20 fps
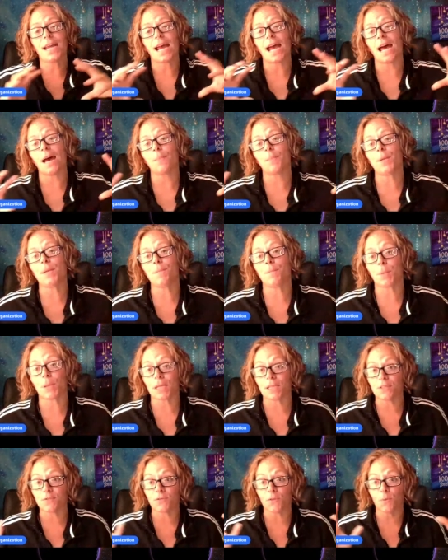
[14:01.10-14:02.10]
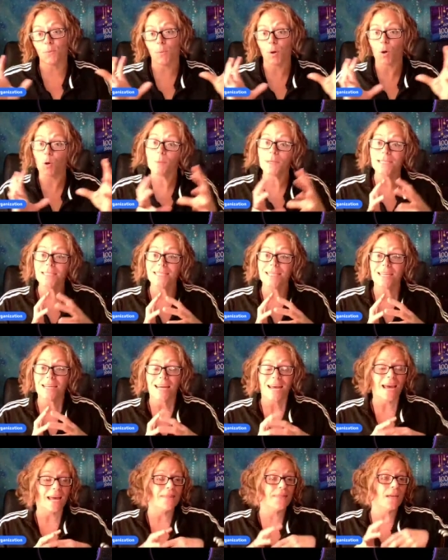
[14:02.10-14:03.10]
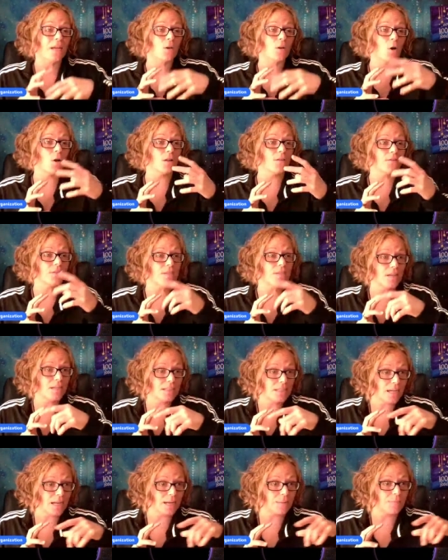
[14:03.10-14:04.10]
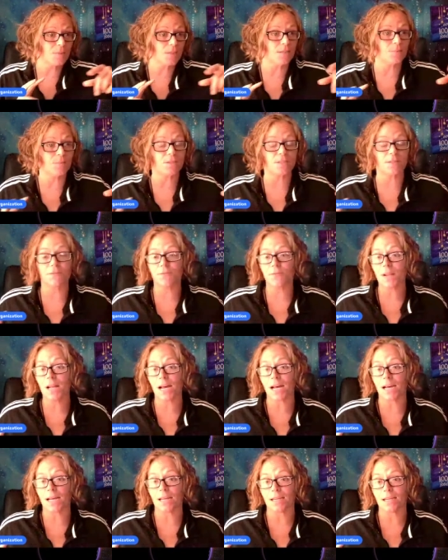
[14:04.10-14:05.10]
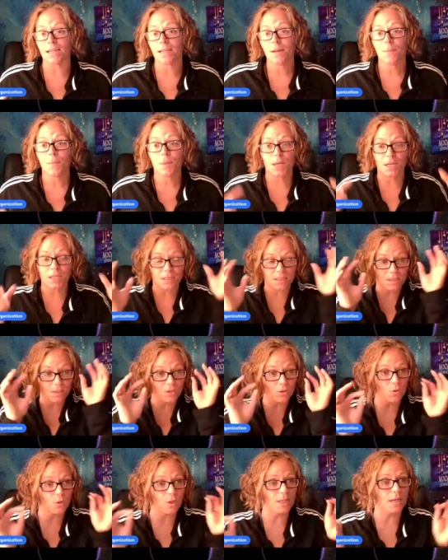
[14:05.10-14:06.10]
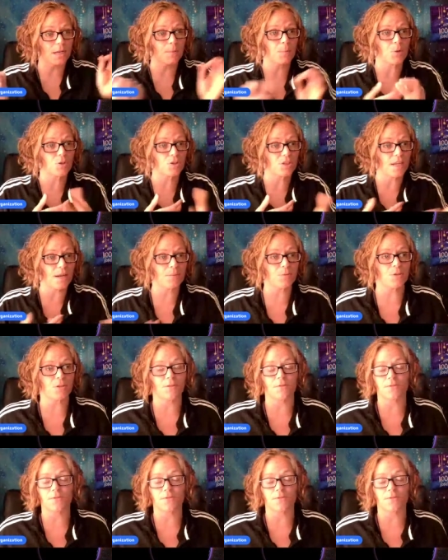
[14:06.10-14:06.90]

happy, blissful moment, and then all of a sudden time seems to fly, because it's only a perception